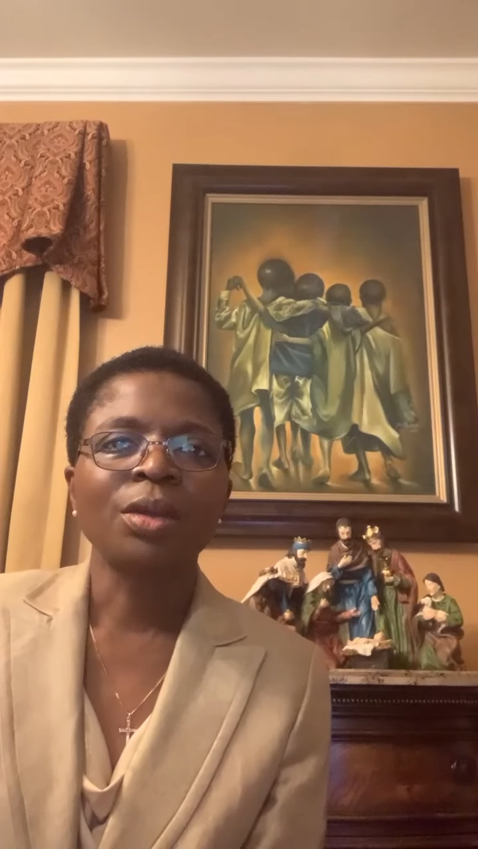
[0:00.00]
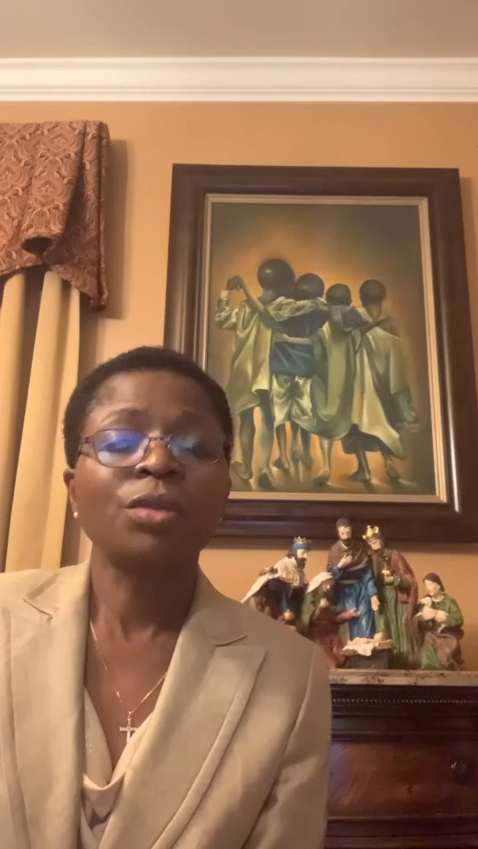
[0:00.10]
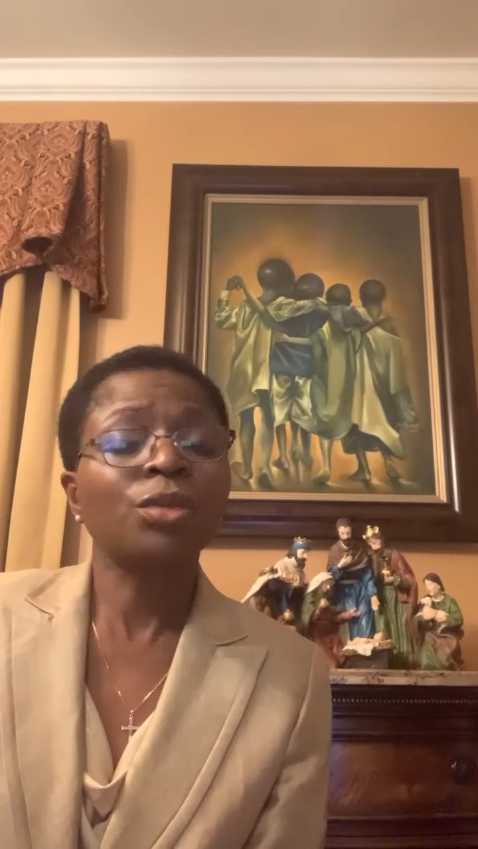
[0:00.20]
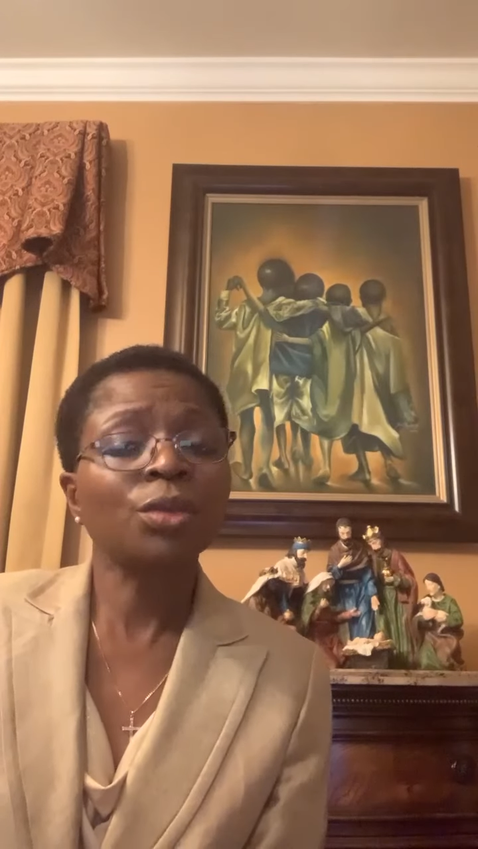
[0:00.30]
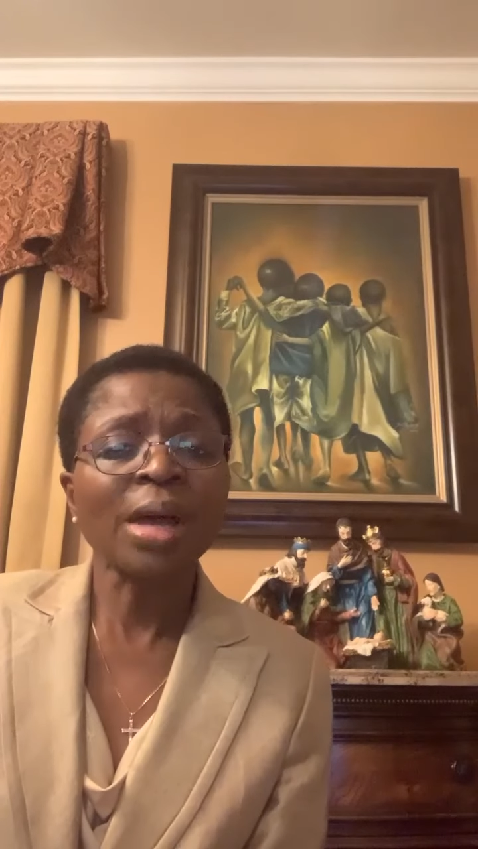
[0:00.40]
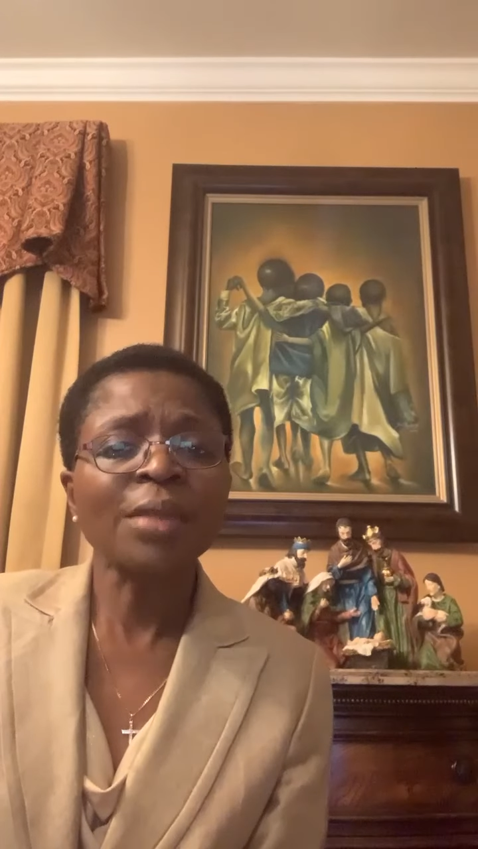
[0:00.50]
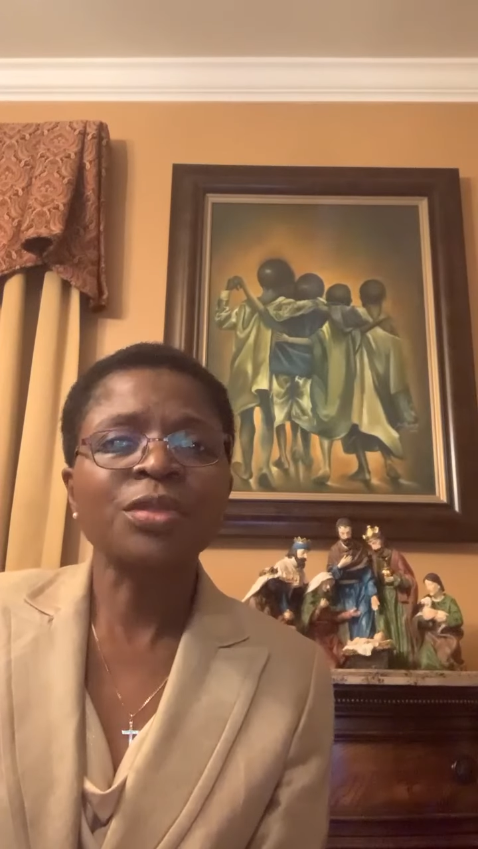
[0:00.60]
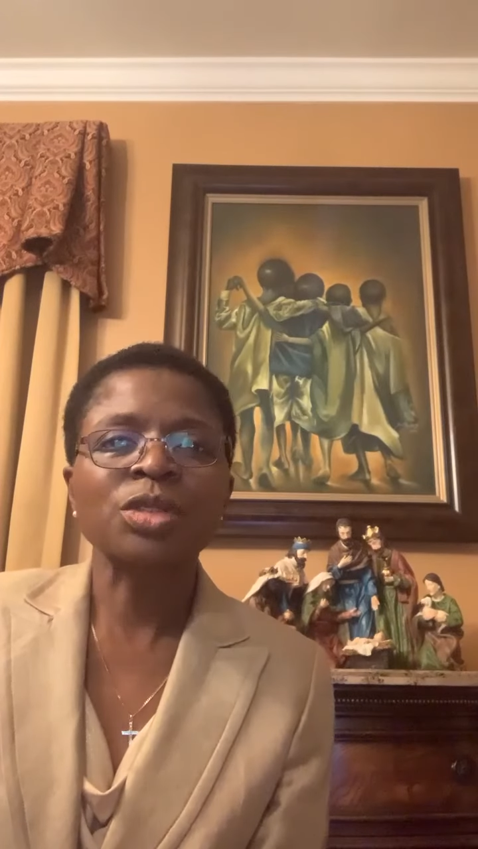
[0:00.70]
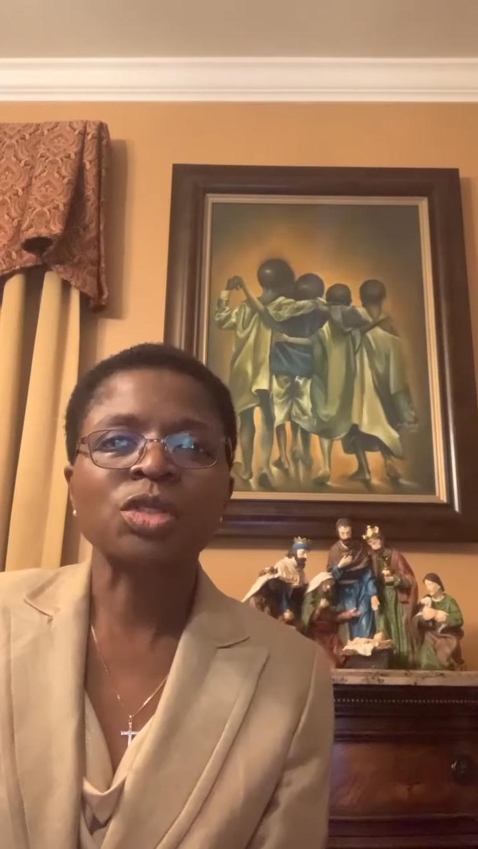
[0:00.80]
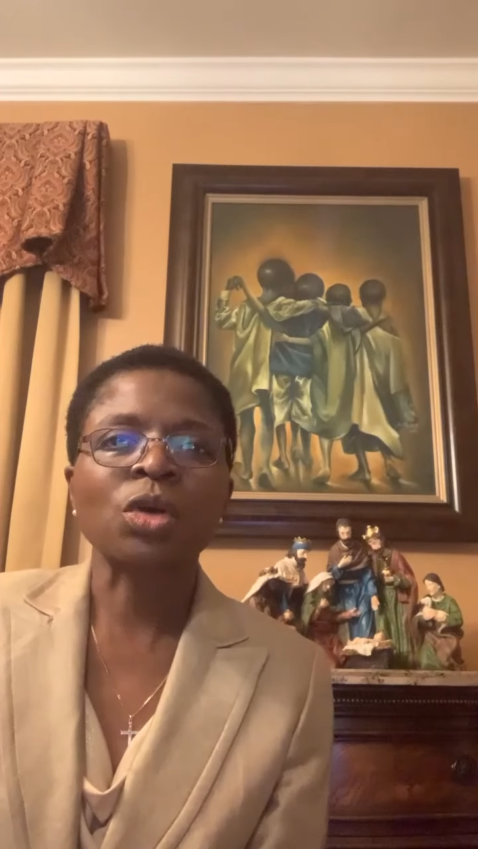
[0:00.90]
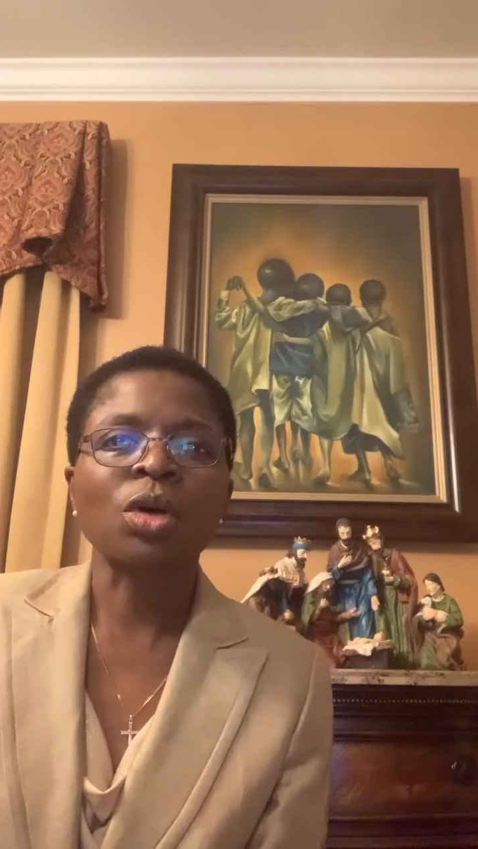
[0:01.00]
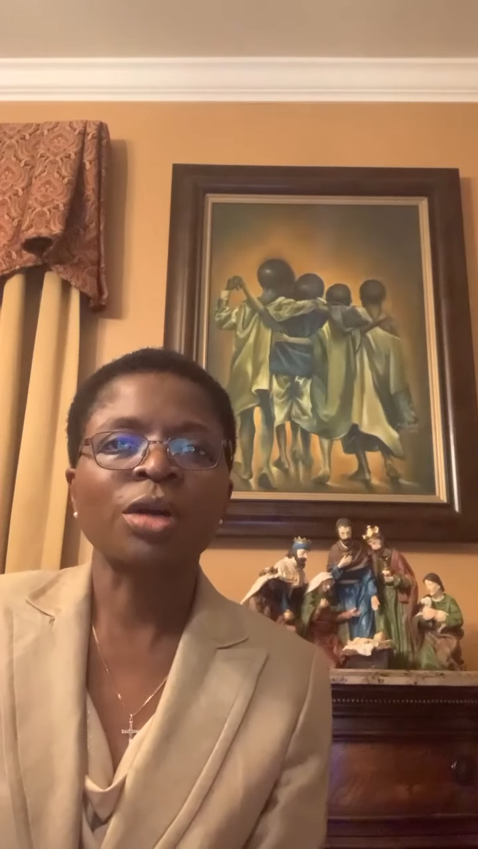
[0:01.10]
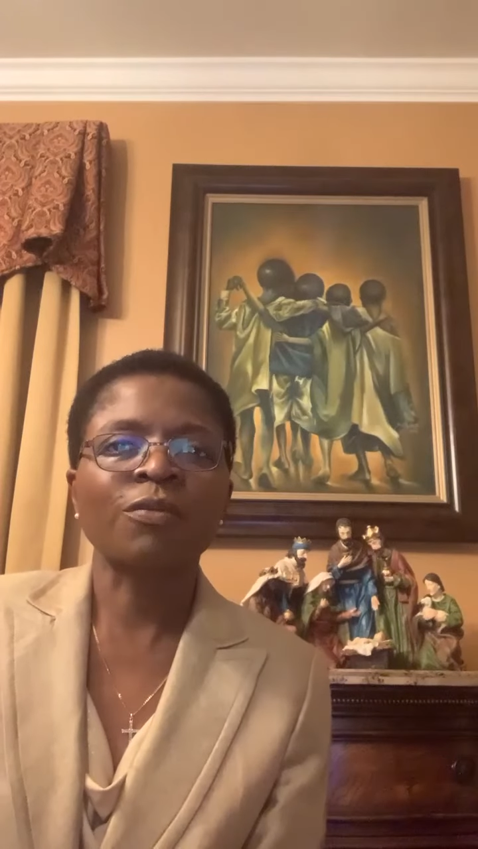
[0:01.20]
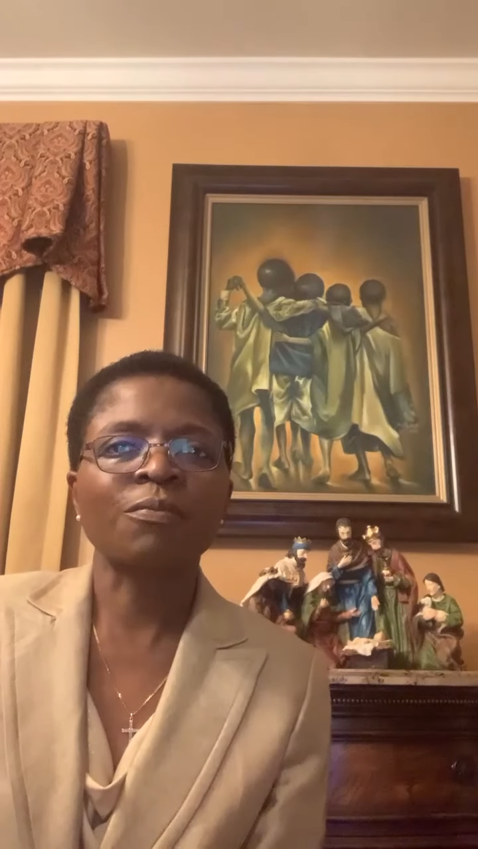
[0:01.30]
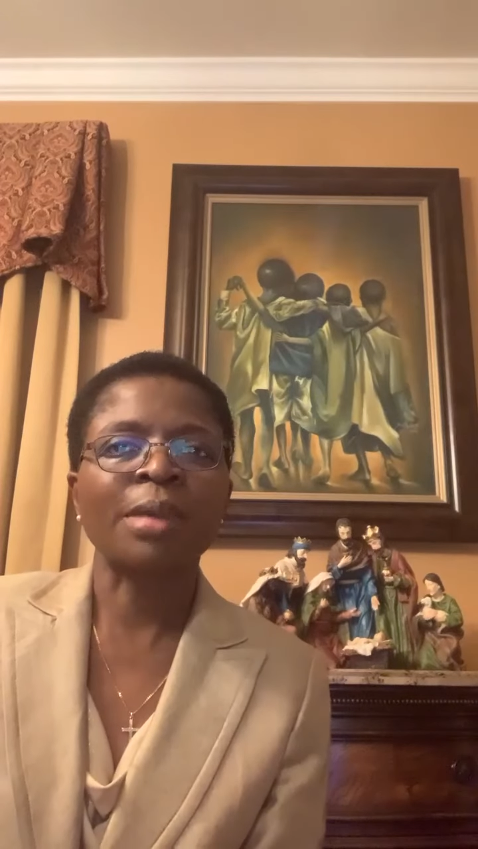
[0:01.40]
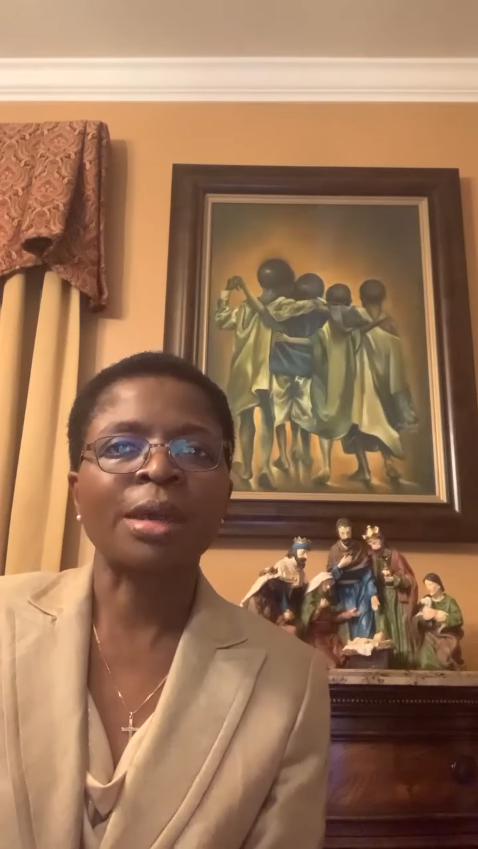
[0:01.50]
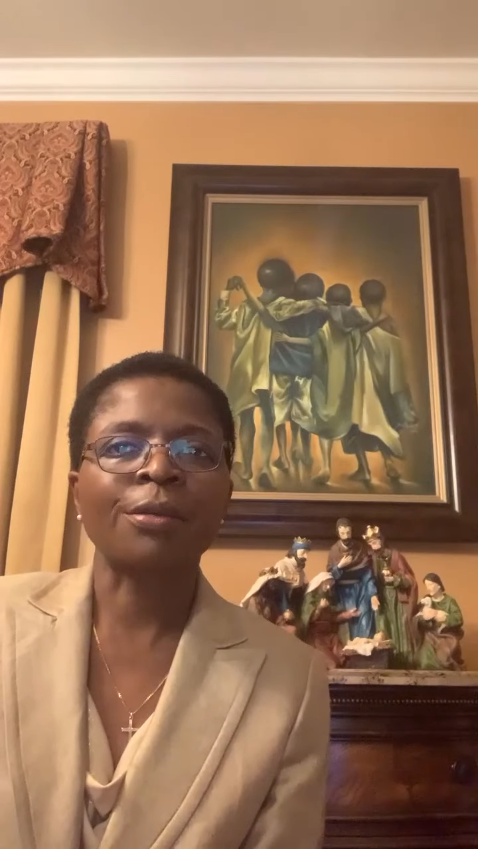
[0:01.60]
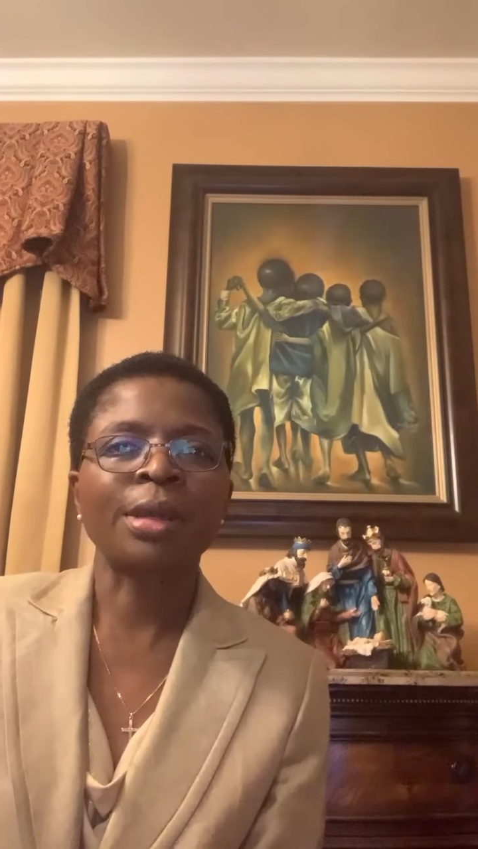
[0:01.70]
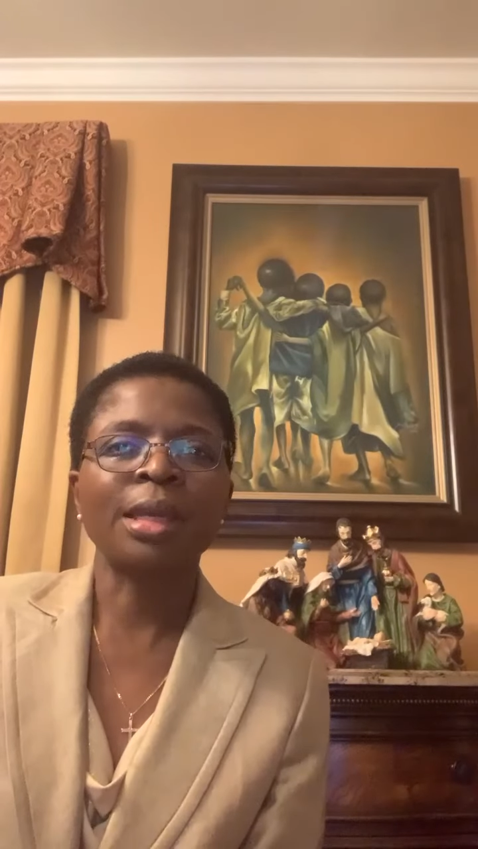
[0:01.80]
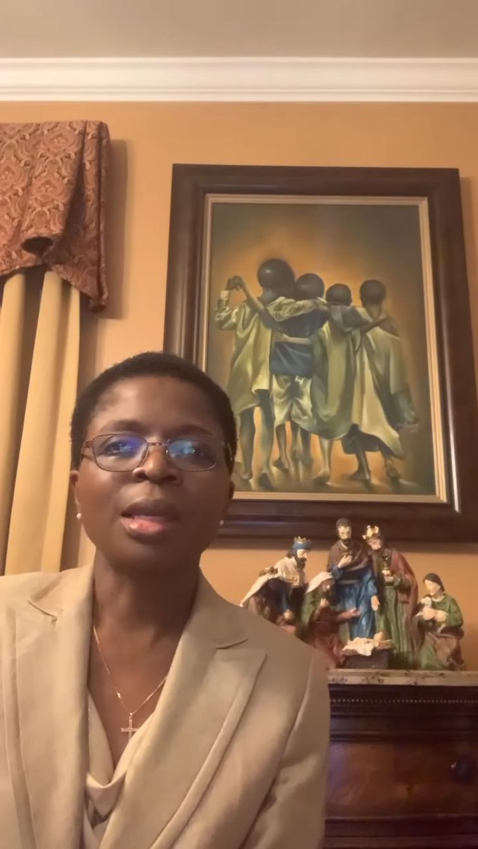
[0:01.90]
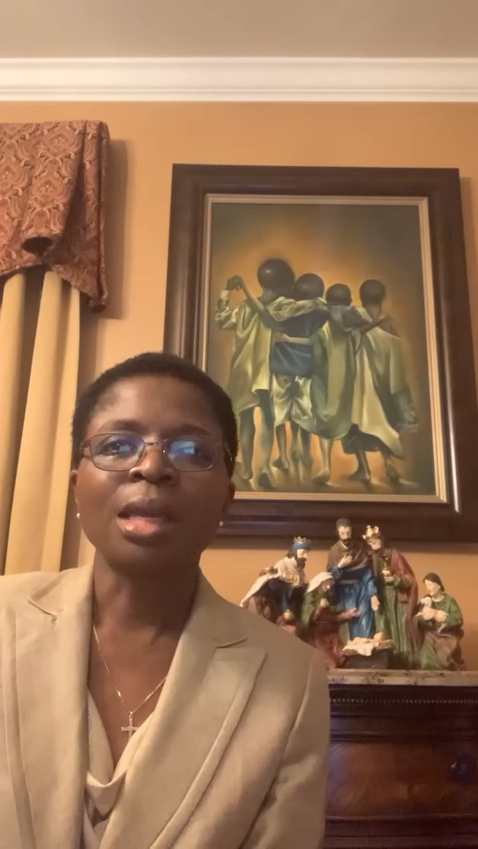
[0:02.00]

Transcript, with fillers: Throughout the Song of Mary,